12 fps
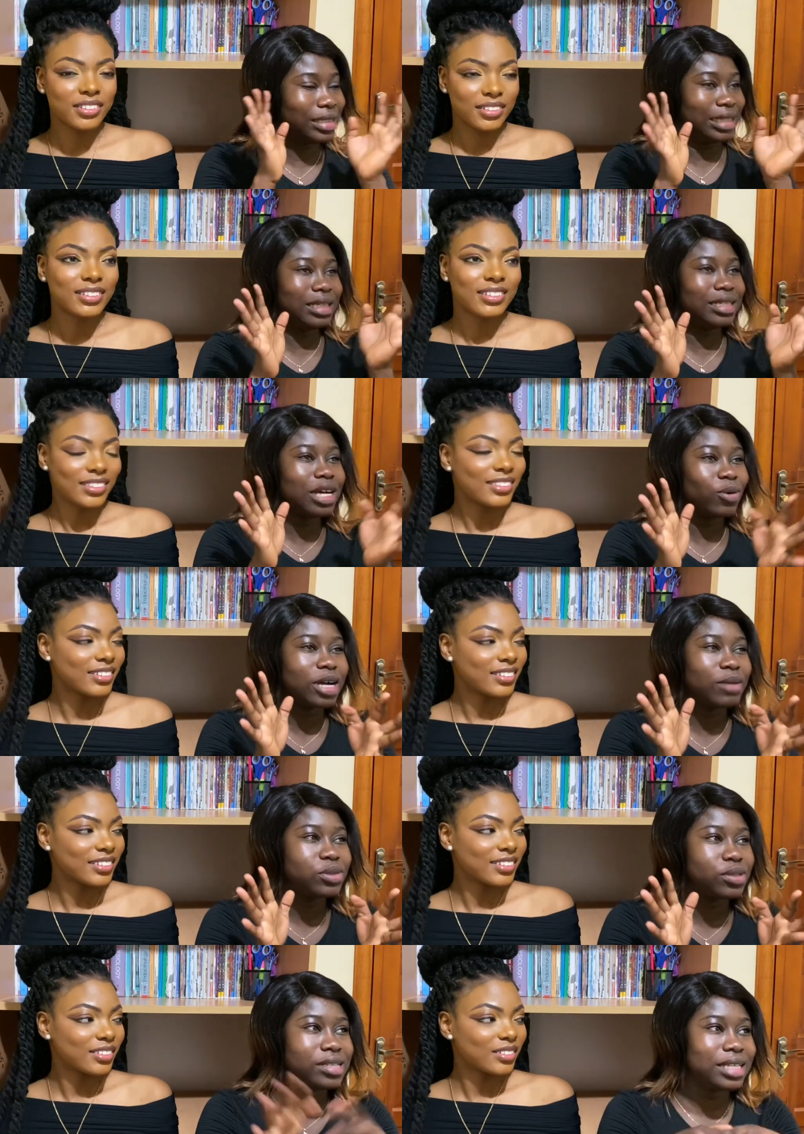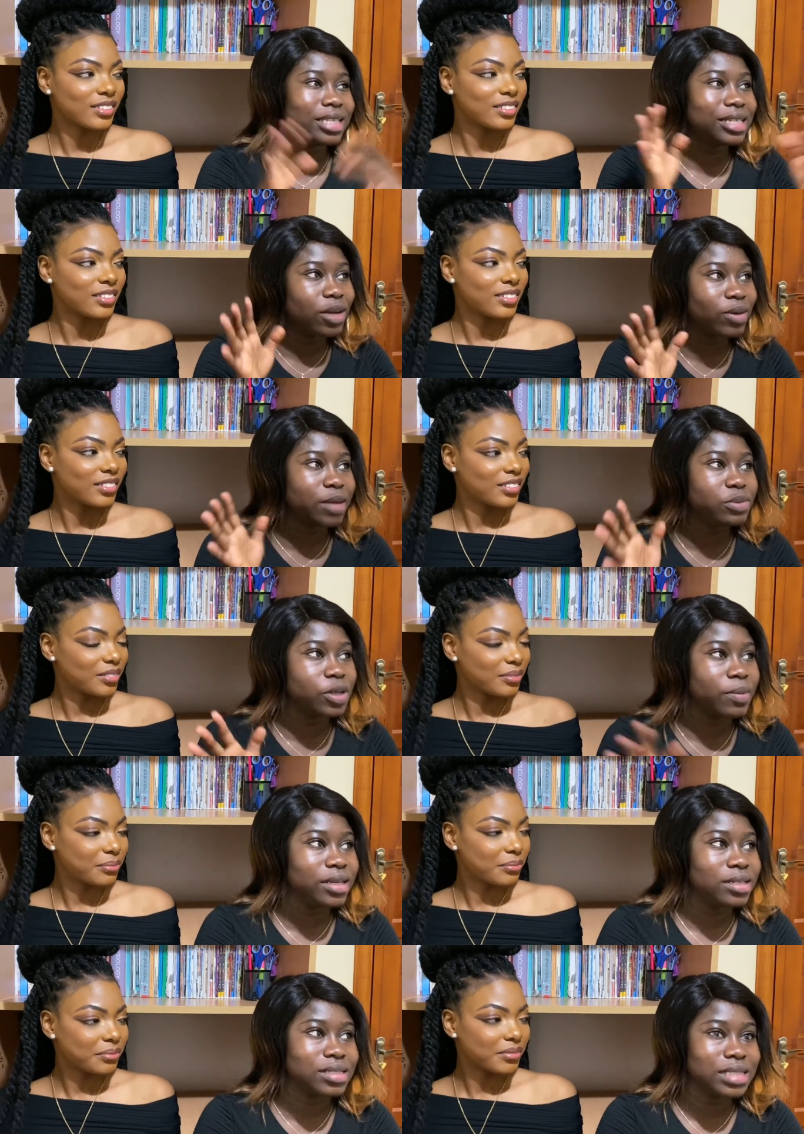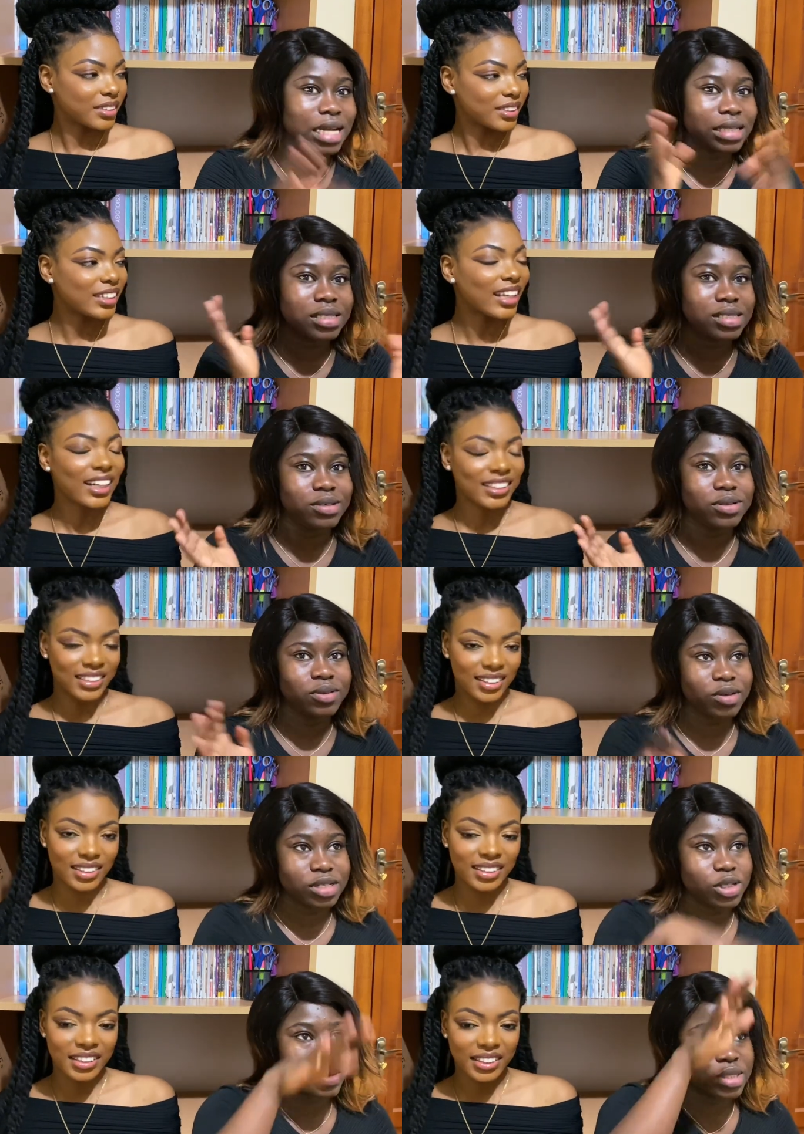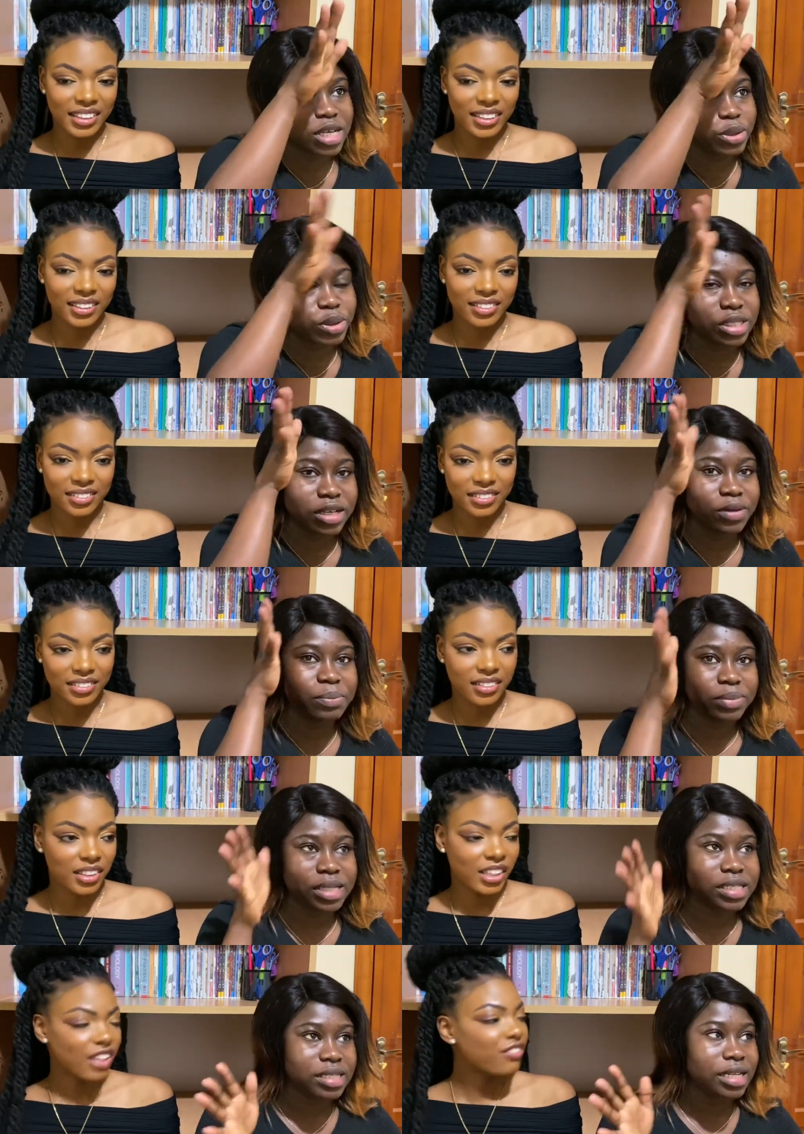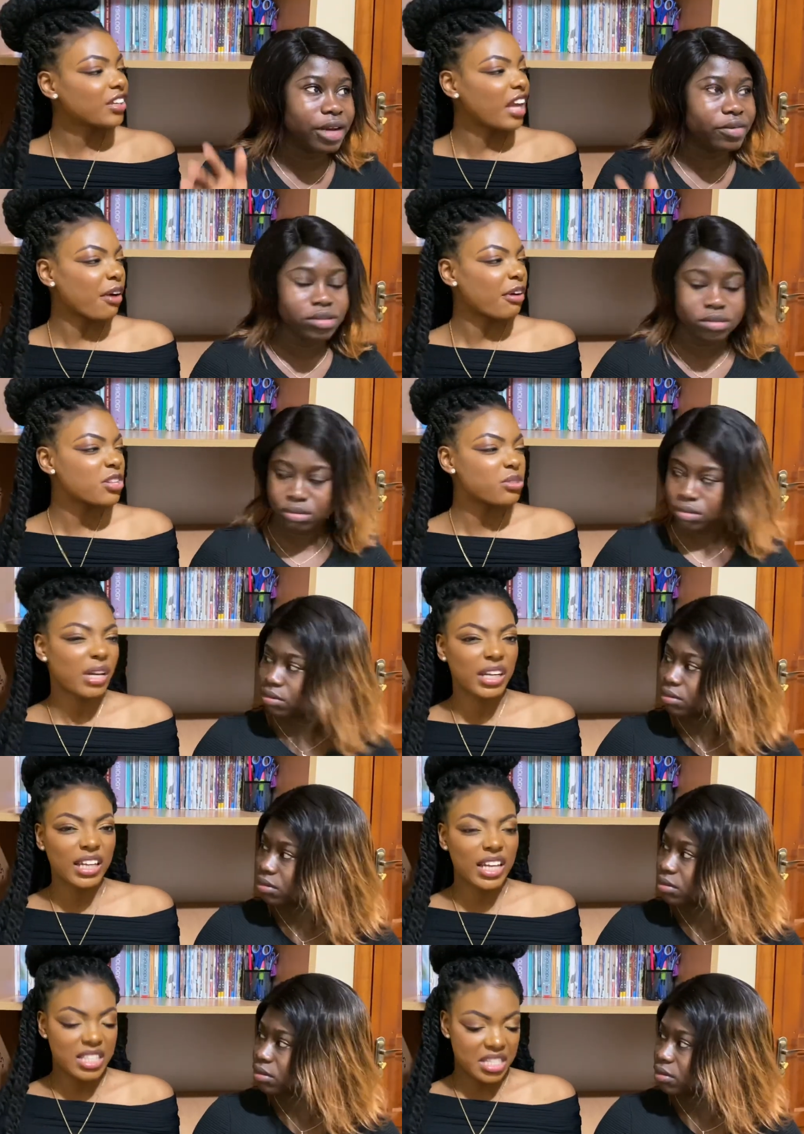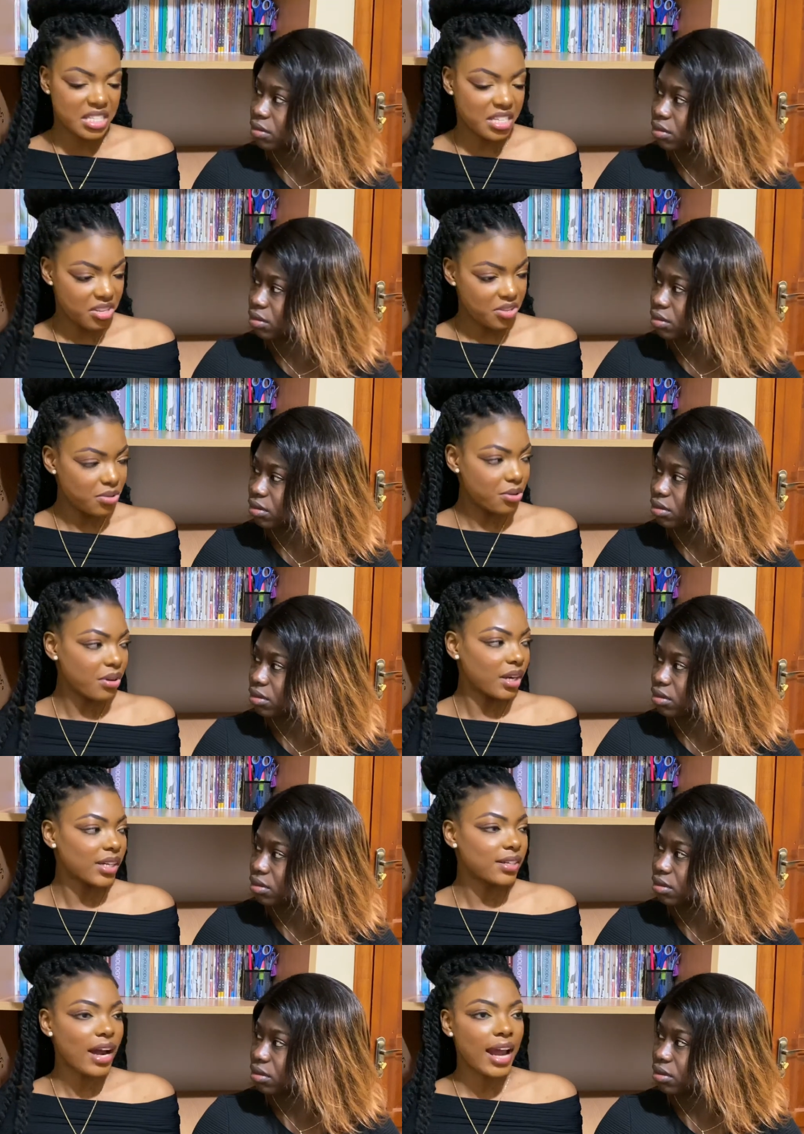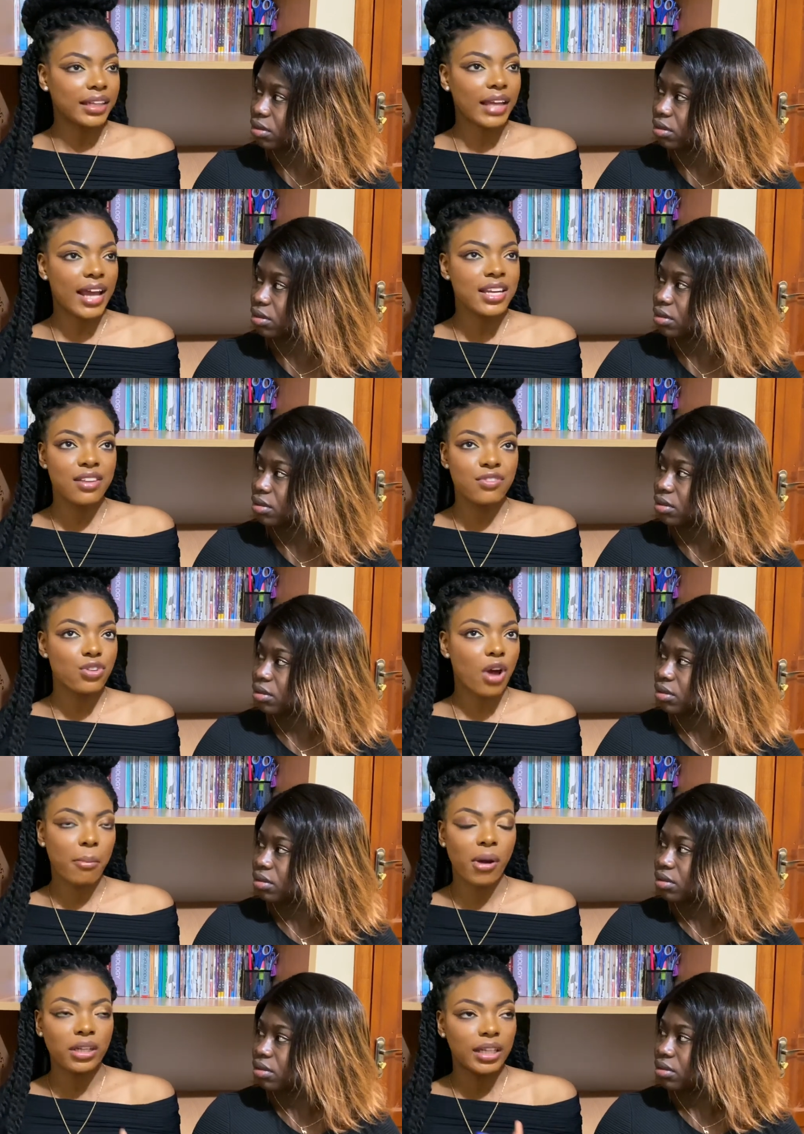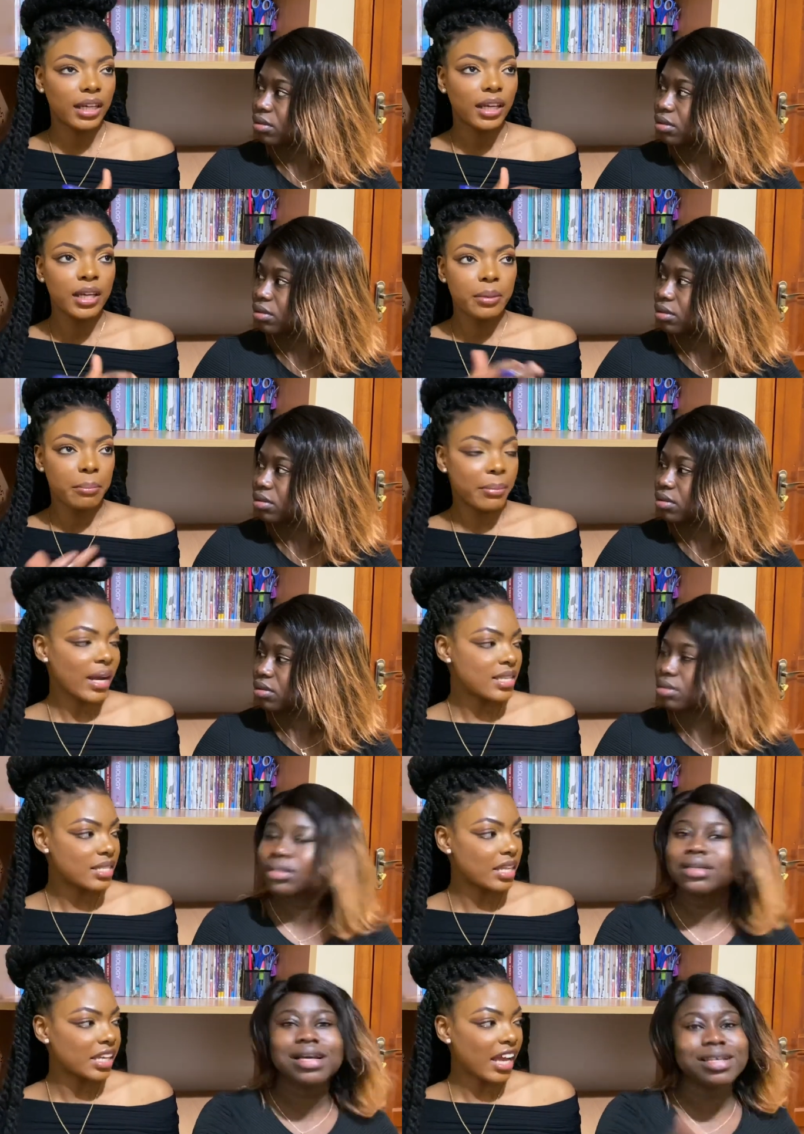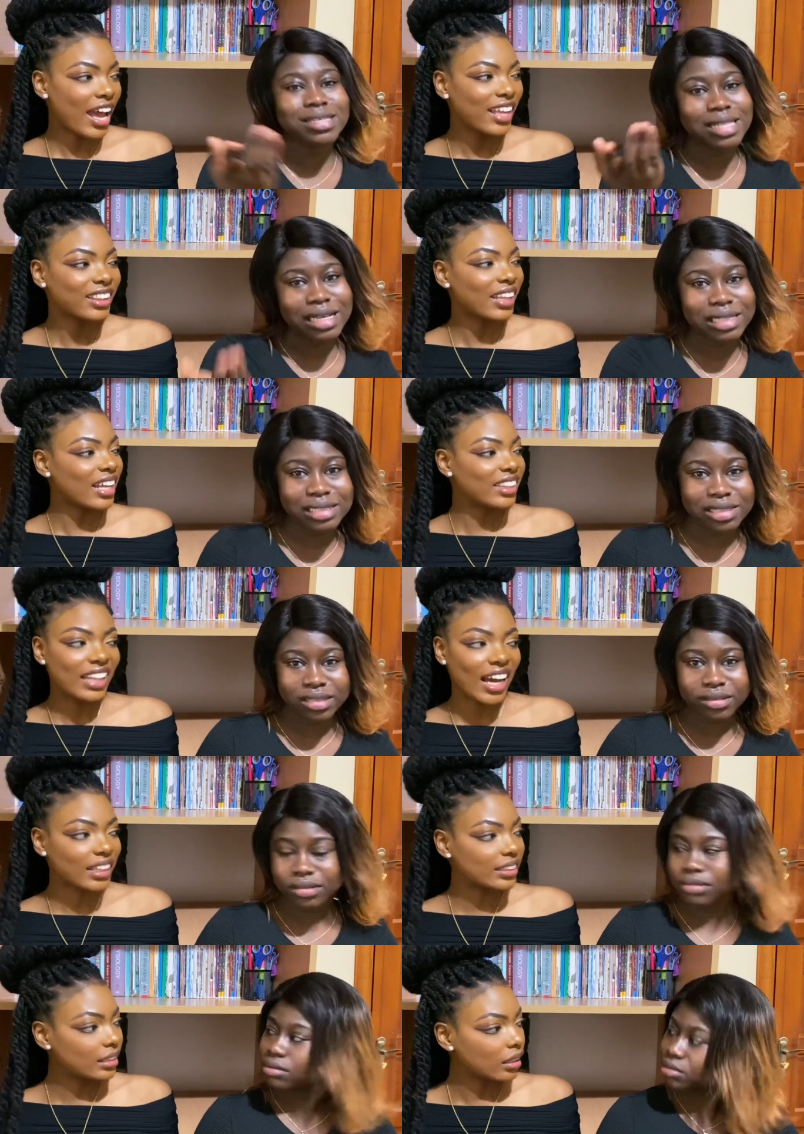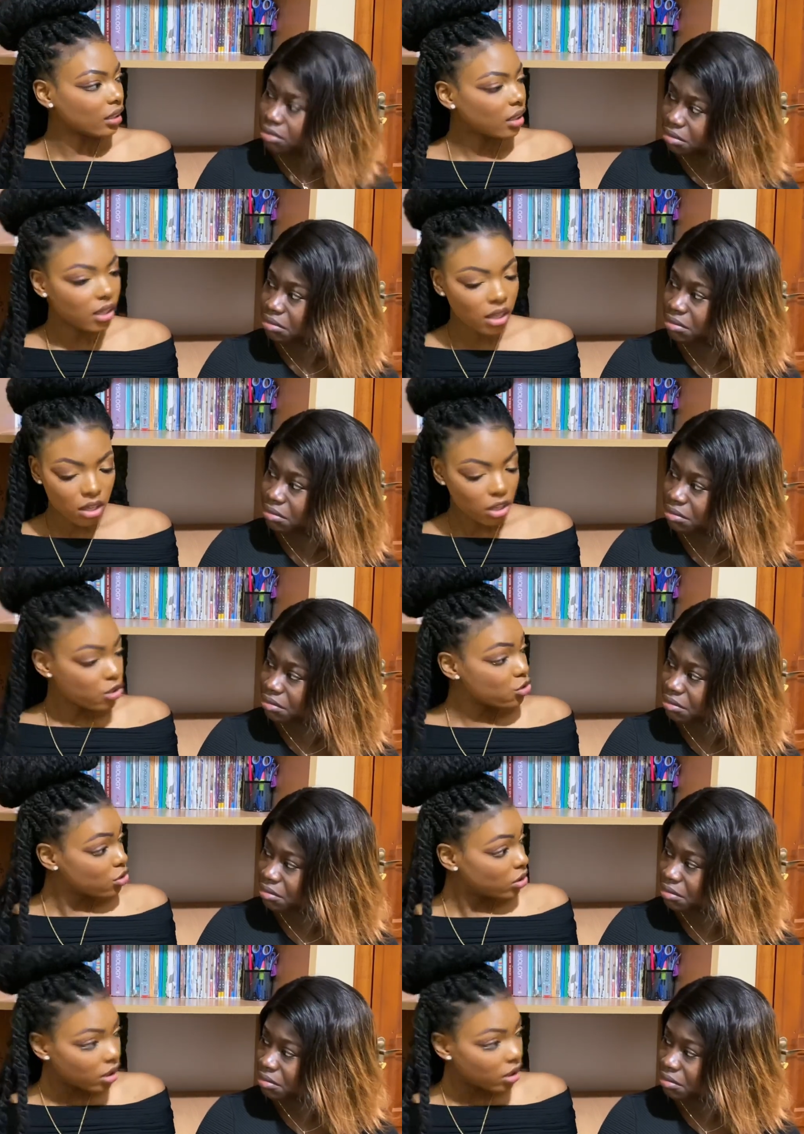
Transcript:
Speaker 1: the thing that will come to the thing that will come to your mind is taxi because yeah. to send you to the place. Even I
Speaker 2: went to another city in Ukraine, cried. I didn't even know about the bus thing. Exactly. I take taxi. Mm
Speaker 1: You,